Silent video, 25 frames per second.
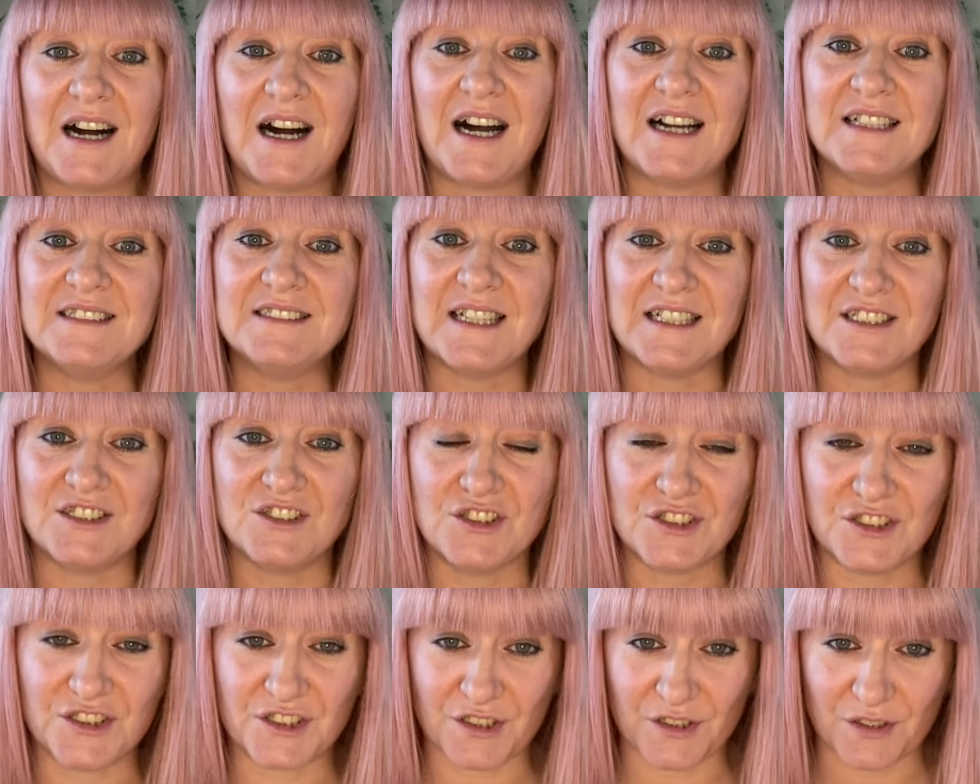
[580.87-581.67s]
And then
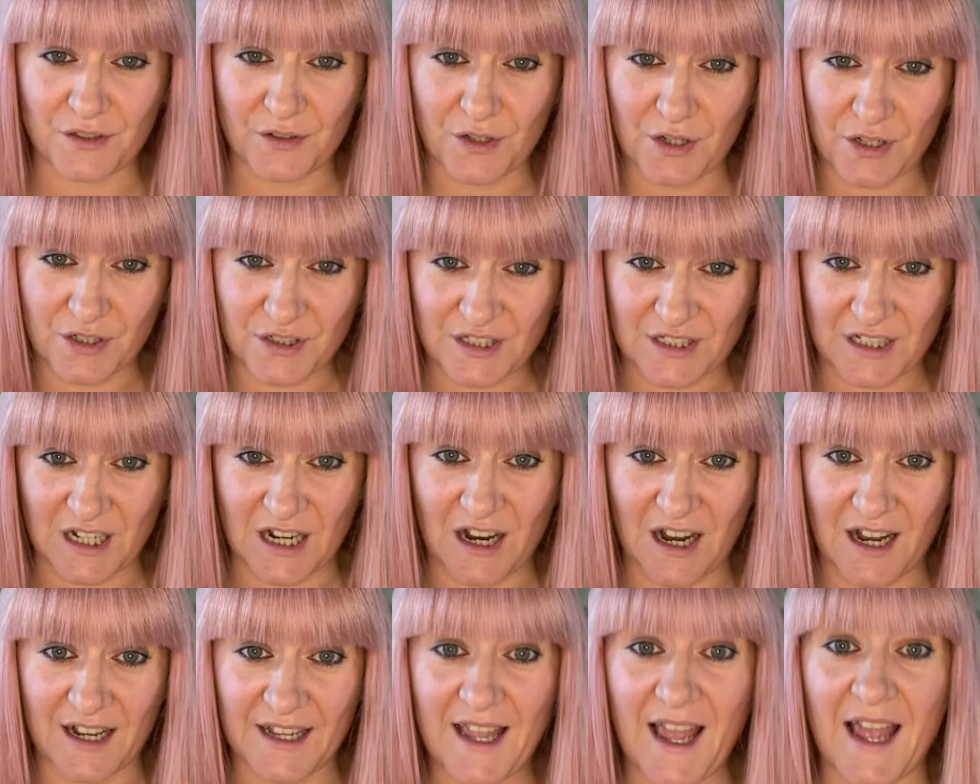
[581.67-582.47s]
just
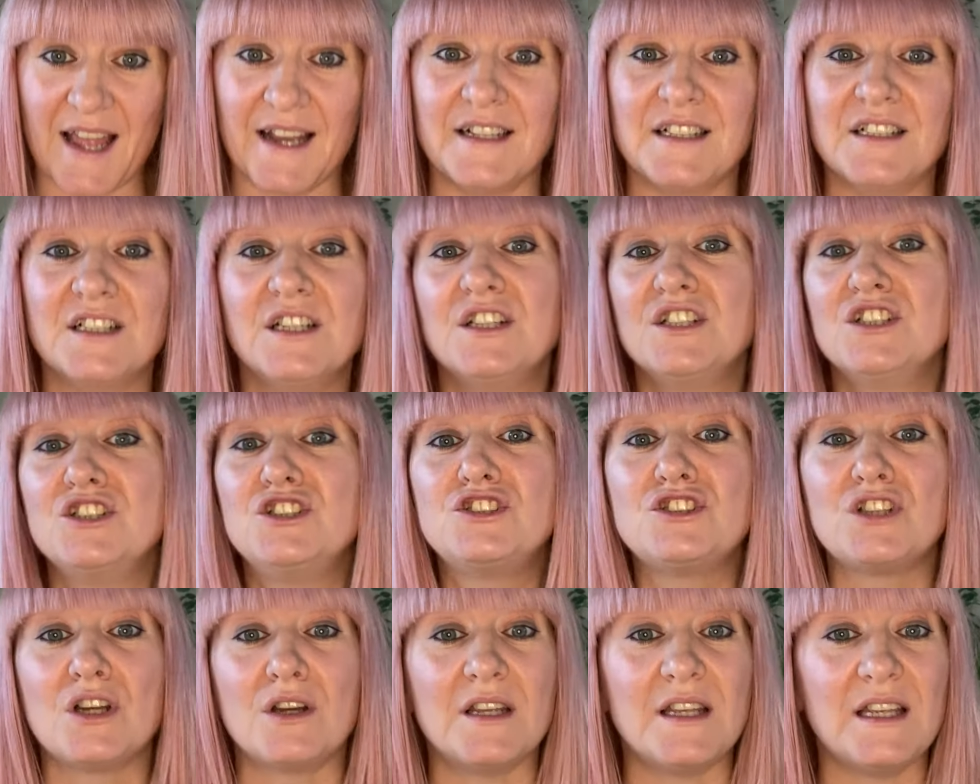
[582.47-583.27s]
start again.
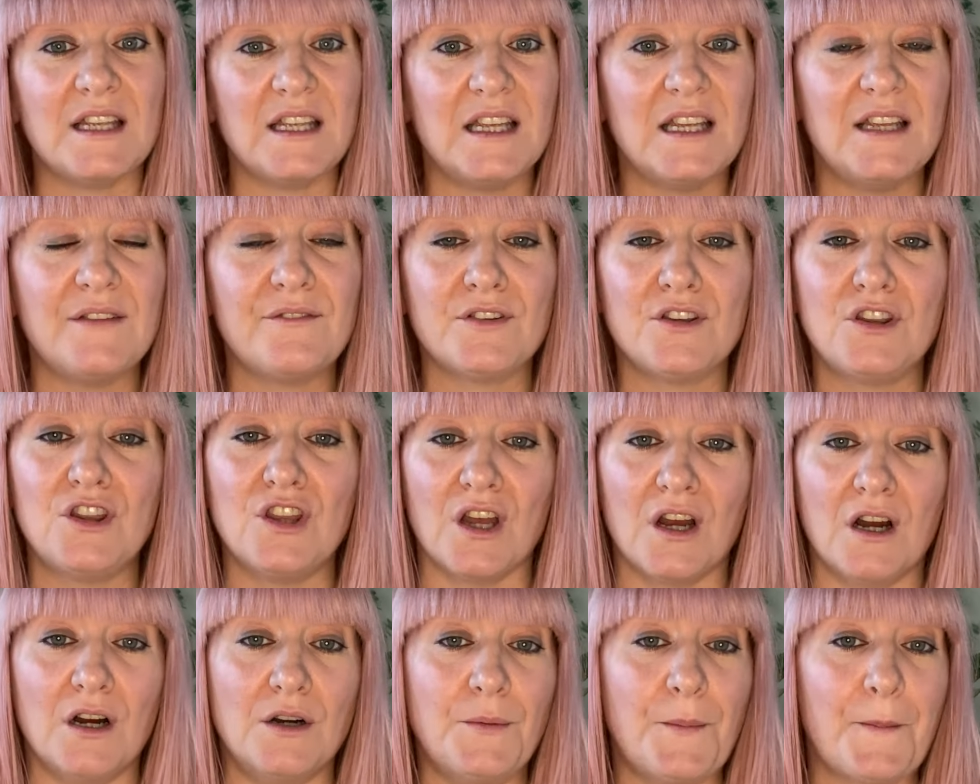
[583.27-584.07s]
So even
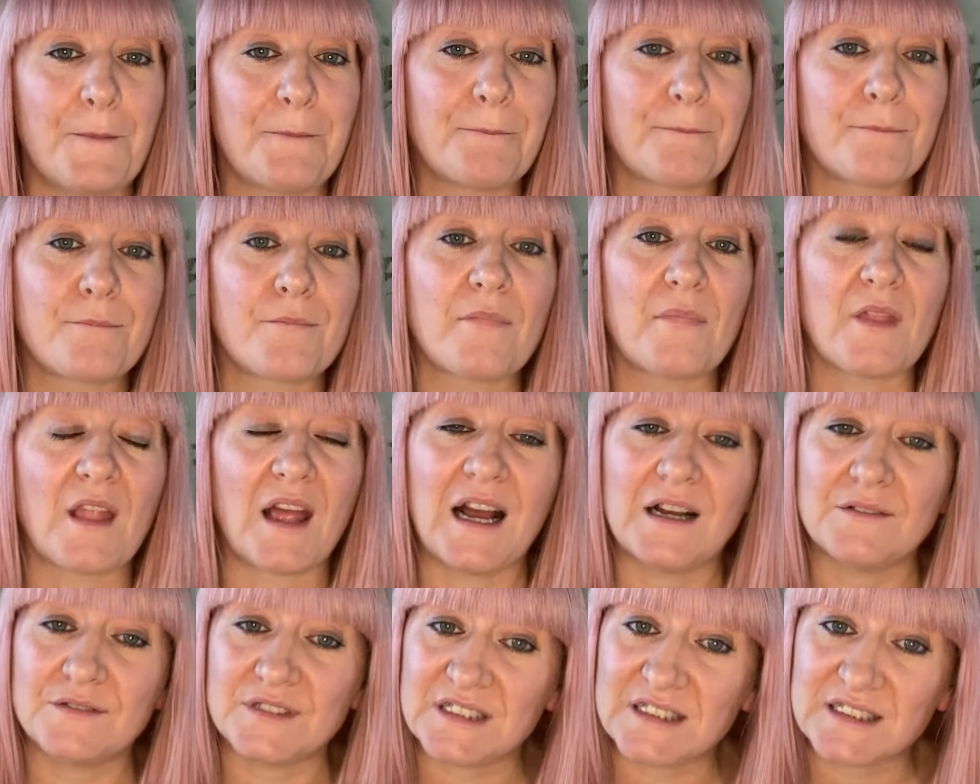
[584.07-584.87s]
though
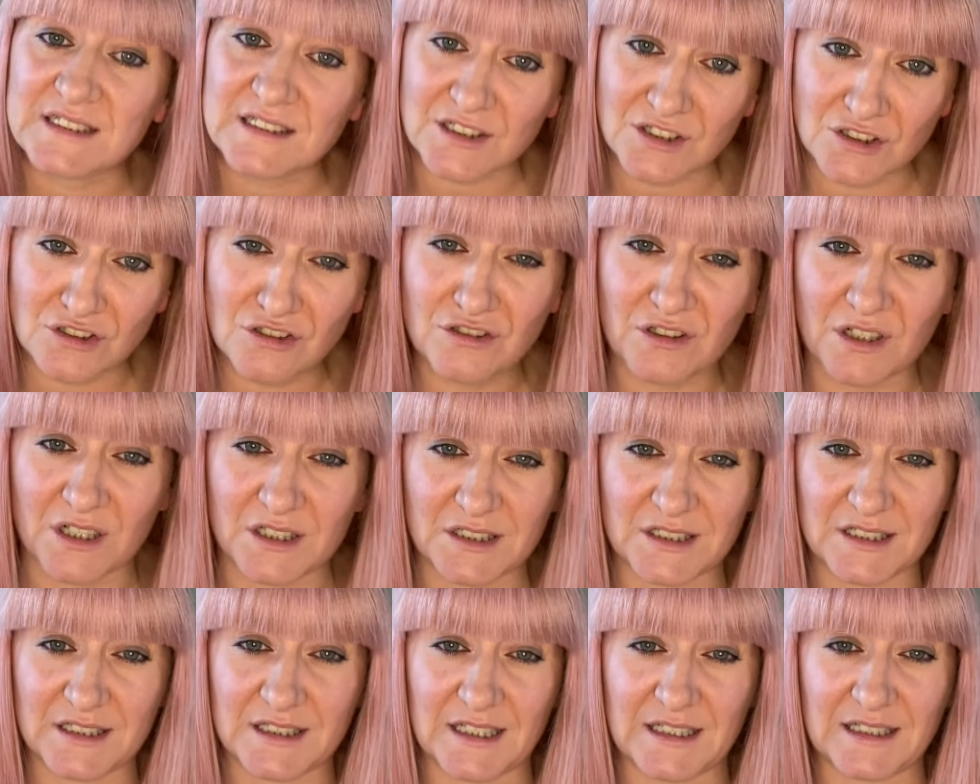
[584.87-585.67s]
I've still got
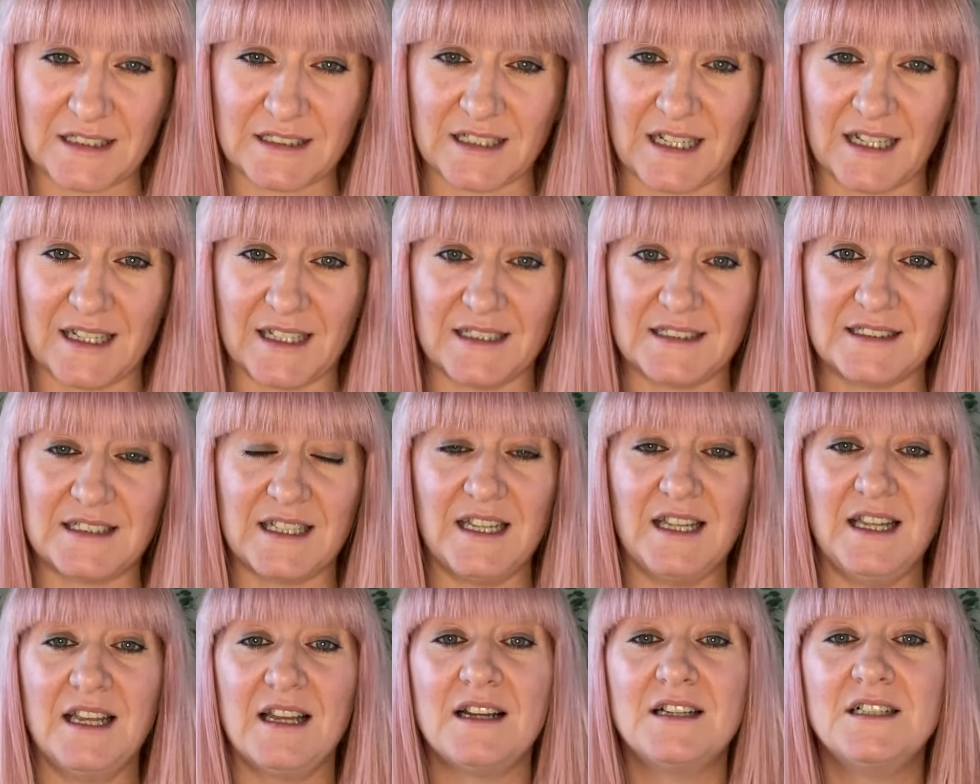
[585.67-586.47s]
this
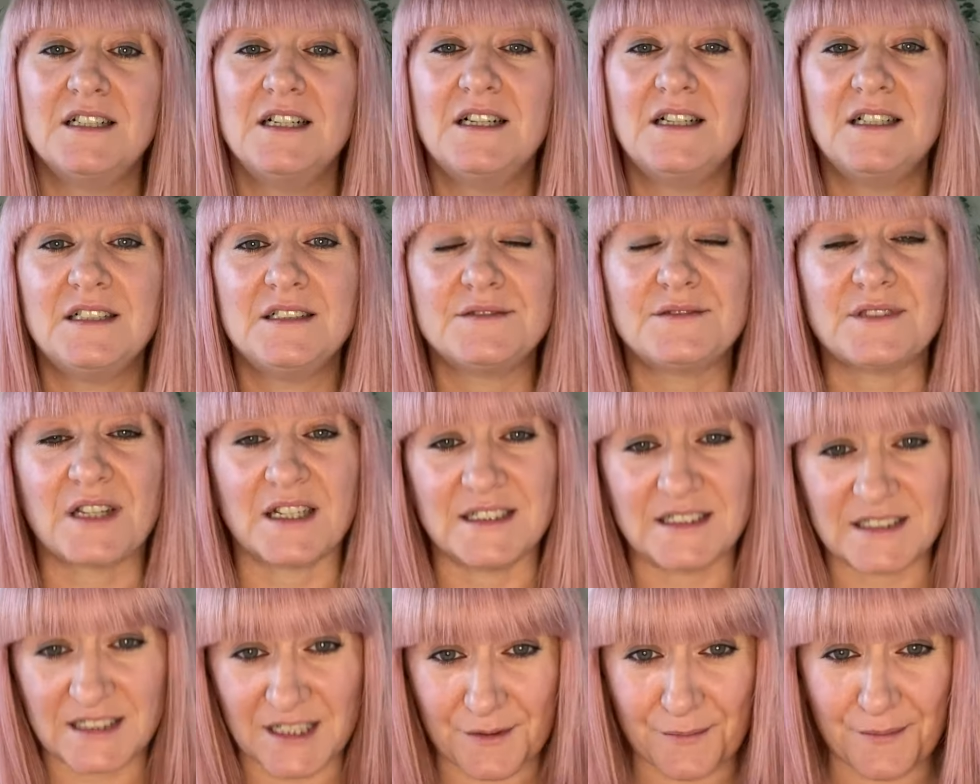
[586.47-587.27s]
anxiety, I
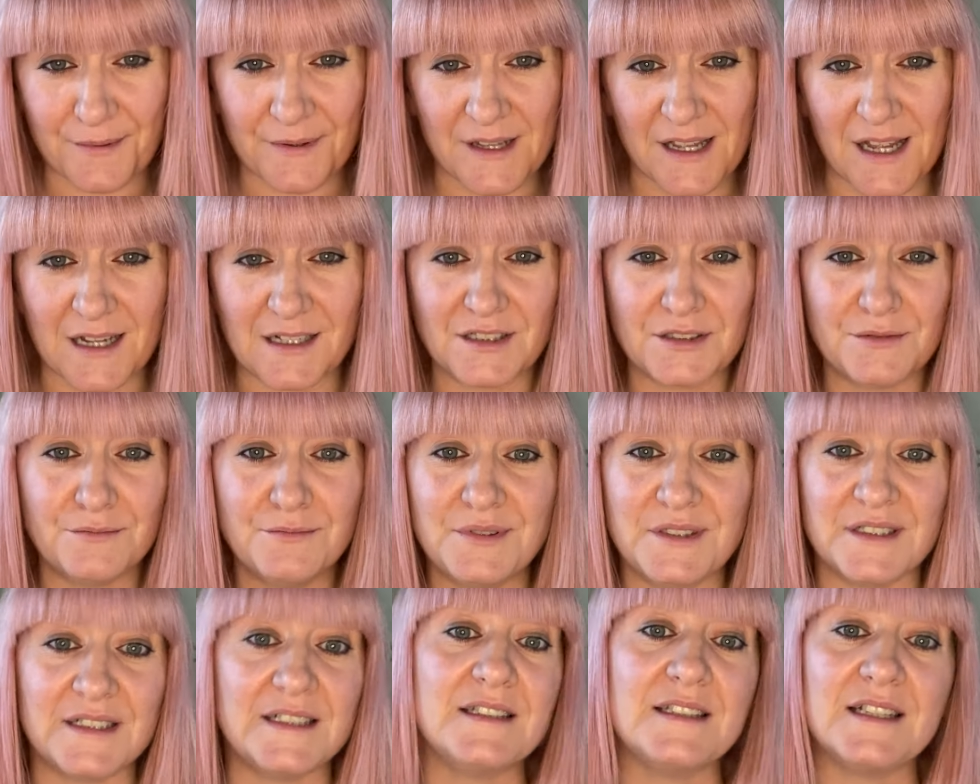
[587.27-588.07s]
deeply and
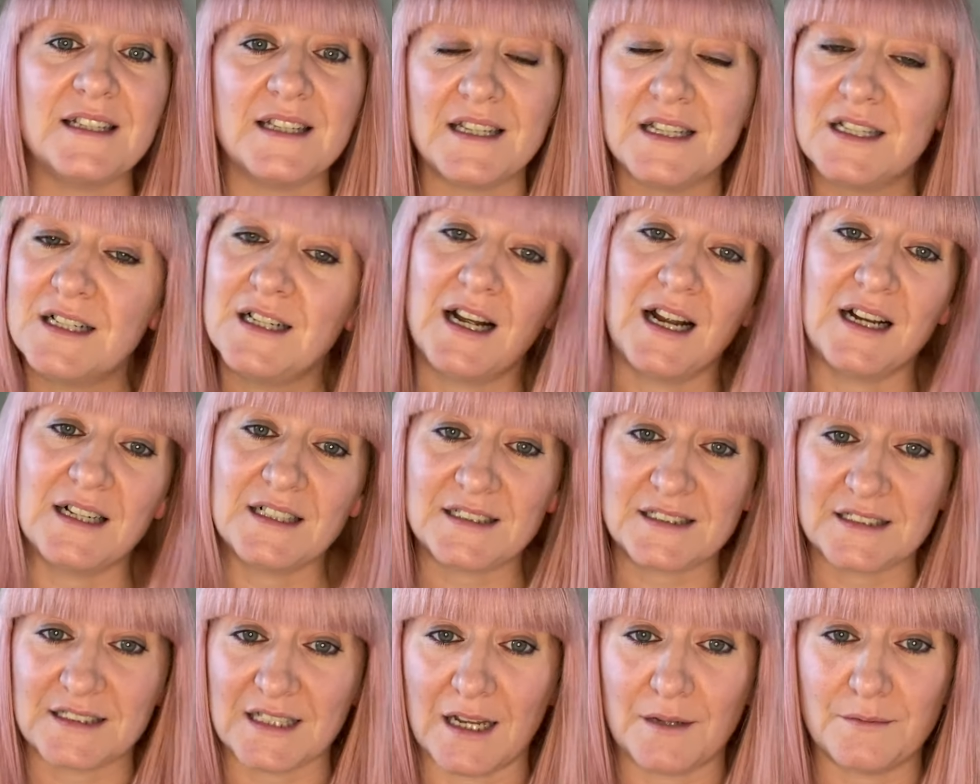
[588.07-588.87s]
completely
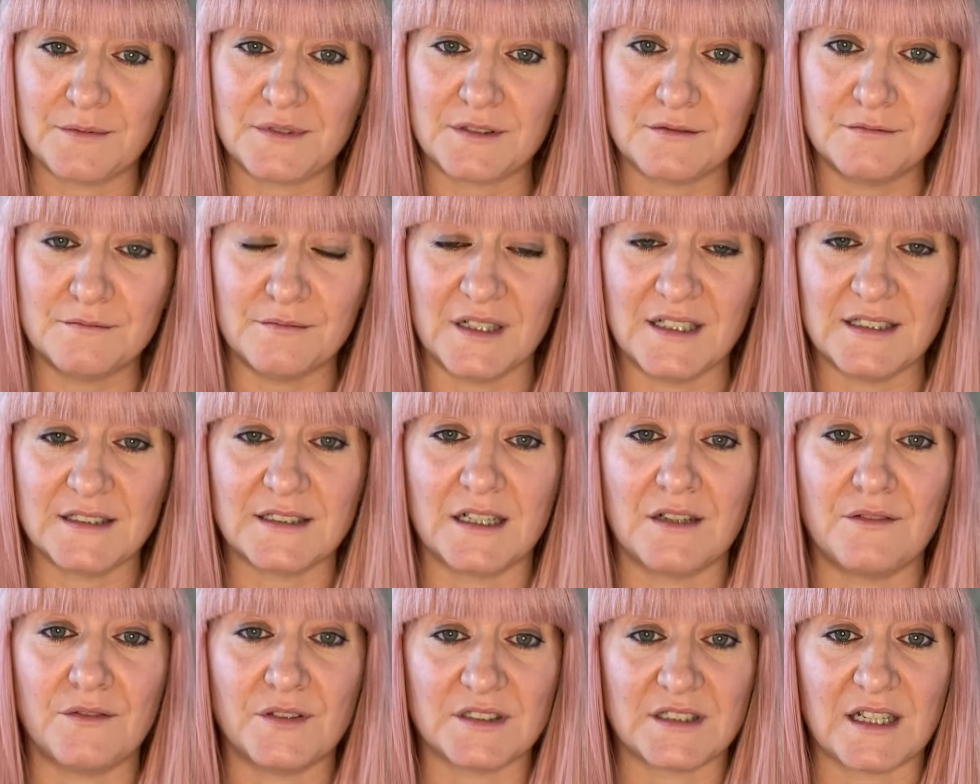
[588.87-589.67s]
accept
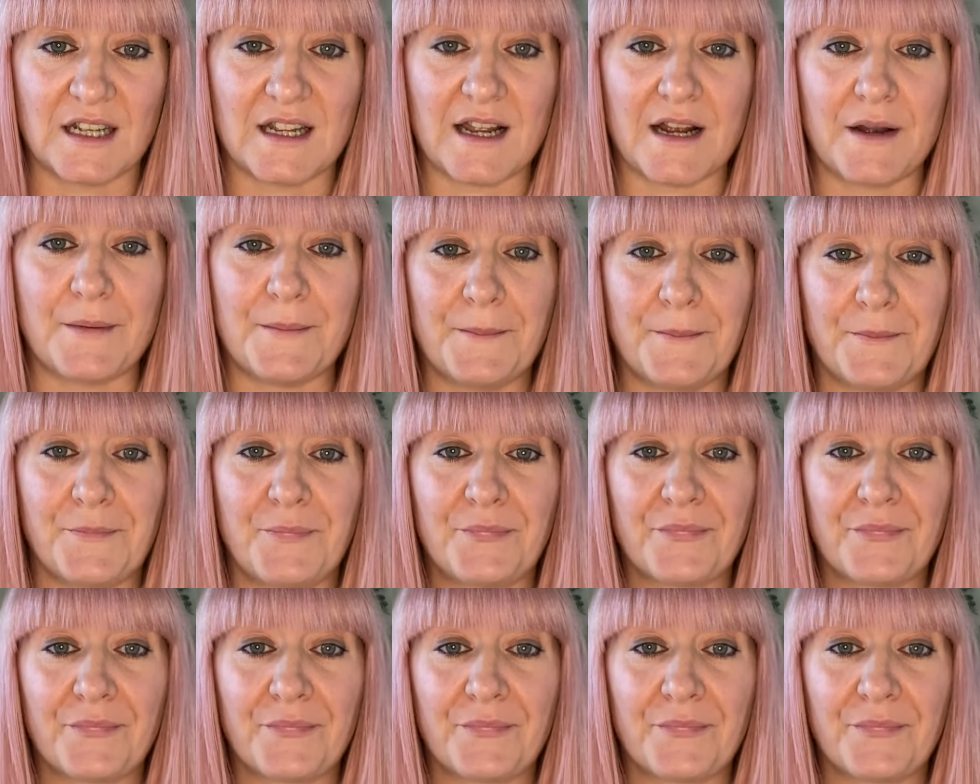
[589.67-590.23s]
myself as I am.